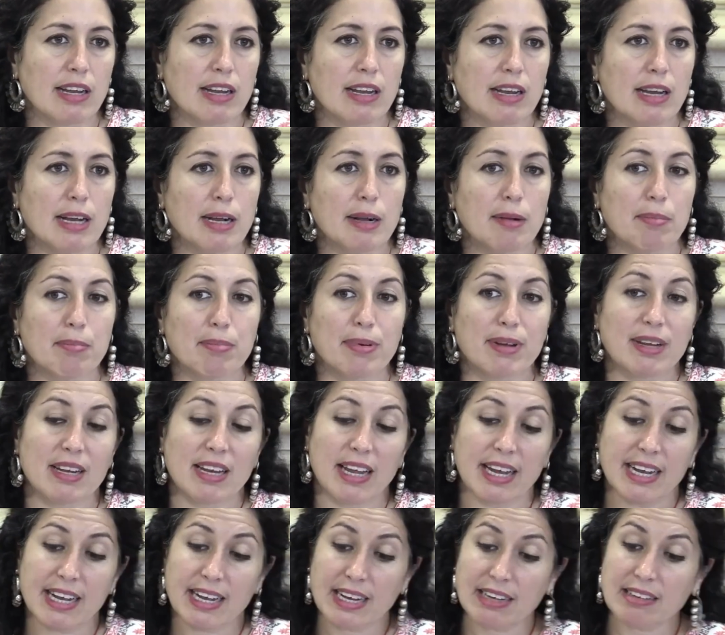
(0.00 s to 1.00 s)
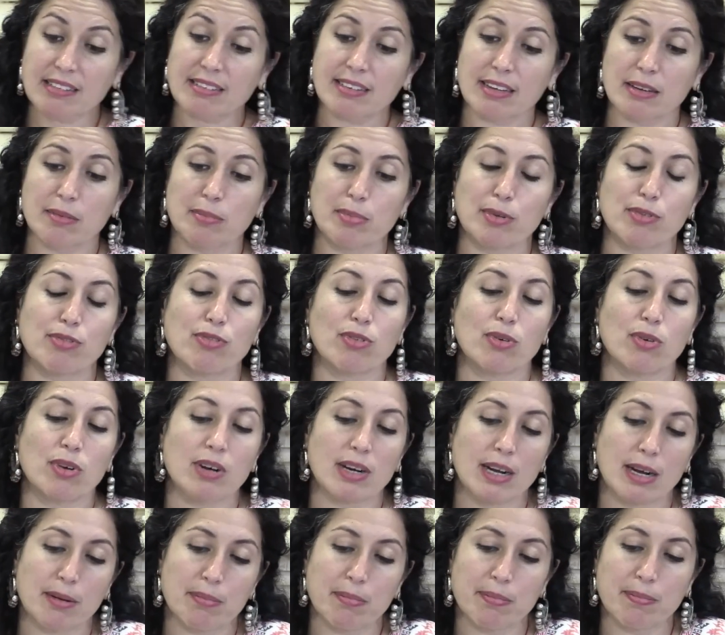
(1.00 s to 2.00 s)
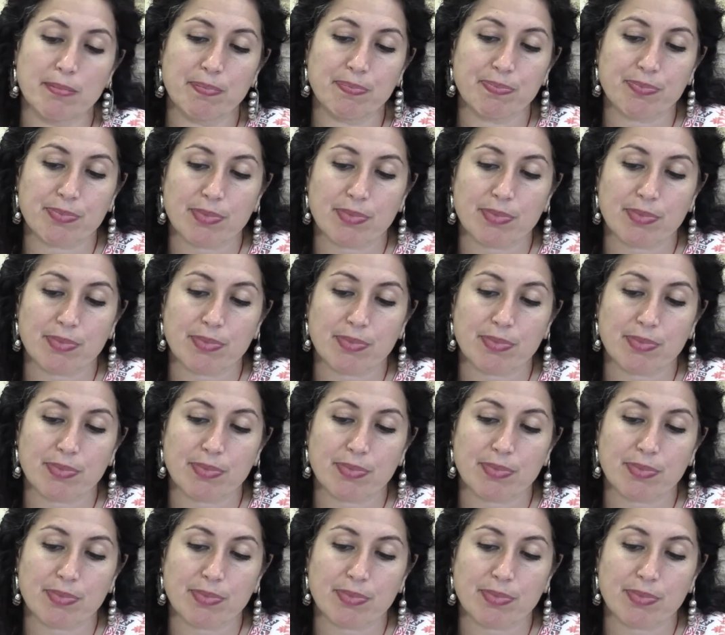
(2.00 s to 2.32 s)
Mm -hmm. But like I said before, um,